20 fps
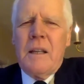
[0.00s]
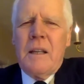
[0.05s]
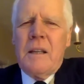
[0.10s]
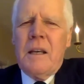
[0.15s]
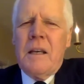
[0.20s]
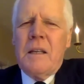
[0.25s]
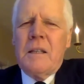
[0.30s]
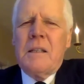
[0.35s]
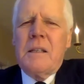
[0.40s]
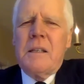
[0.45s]

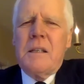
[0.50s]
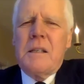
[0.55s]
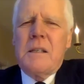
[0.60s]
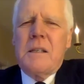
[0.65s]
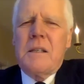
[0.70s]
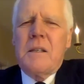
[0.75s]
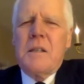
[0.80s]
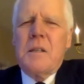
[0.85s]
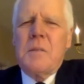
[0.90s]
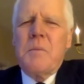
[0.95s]
That
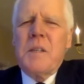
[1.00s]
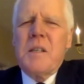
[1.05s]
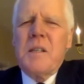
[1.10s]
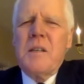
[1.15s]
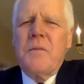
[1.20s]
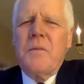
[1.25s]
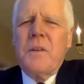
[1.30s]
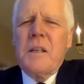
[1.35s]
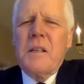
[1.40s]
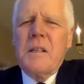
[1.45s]
is the
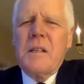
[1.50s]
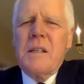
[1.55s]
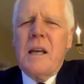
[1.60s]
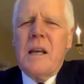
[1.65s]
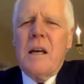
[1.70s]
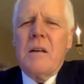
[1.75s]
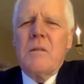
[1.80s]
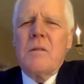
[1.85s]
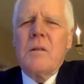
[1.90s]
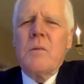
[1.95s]
specific
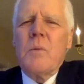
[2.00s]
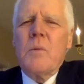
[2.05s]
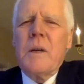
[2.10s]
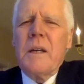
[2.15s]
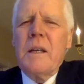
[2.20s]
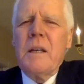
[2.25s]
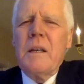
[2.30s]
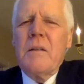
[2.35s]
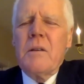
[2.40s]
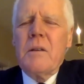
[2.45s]
sound where
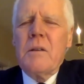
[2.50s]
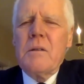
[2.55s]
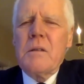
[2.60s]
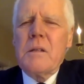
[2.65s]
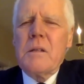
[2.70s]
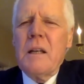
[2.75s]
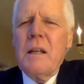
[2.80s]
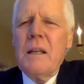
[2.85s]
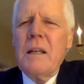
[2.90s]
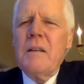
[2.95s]

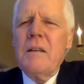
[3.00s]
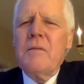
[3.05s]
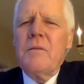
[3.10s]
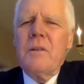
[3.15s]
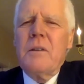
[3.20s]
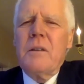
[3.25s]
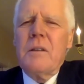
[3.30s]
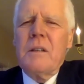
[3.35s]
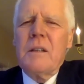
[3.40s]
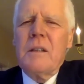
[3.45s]
heroes
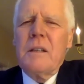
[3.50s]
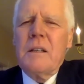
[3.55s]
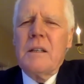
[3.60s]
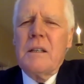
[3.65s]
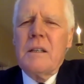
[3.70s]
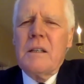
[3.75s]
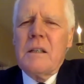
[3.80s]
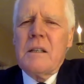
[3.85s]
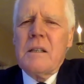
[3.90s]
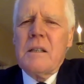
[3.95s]
live,
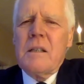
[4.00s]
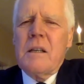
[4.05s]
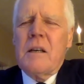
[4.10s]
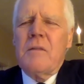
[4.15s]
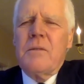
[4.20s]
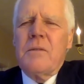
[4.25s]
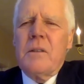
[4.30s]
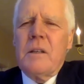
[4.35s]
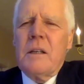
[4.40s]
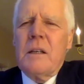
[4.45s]

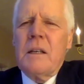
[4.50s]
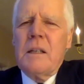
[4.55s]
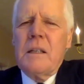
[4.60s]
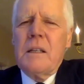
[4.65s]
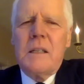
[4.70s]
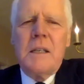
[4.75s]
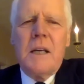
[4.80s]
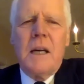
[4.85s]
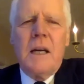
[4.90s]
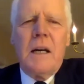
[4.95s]
suffer,
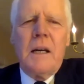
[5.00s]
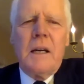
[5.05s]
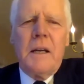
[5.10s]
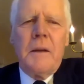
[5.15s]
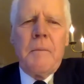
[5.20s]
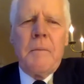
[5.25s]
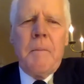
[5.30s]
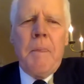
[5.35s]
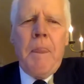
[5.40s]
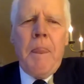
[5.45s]
and die.
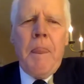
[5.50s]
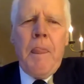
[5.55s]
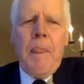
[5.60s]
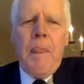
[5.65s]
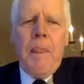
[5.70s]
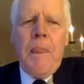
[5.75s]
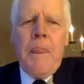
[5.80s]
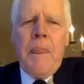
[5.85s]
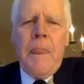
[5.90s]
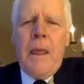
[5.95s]

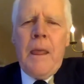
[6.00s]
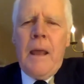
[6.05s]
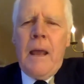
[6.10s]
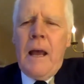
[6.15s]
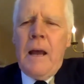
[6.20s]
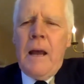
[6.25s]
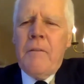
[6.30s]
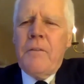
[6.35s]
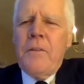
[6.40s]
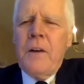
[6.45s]

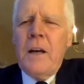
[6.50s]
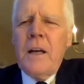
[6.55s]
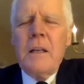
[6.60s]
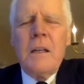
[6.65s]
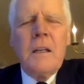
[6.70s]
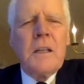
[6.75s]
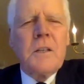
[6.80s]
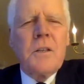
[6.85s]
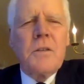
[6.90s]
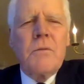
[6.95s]
And
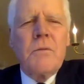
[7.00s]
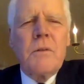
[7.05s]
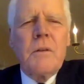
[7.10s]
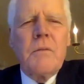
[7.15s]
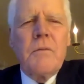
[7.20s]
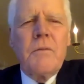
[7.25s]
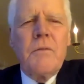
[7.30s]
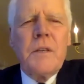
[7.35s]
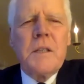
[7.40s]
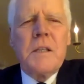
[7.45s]
finally, to
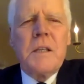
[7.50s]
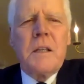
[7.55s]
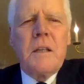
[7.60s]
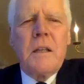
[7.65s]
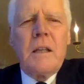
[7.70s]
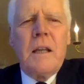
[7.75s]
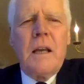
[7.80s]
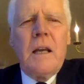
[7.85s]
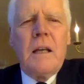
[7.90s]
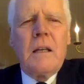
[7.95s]

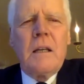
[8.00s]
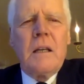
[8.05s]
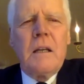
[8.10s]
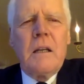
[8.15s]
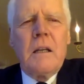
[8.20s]
revisit that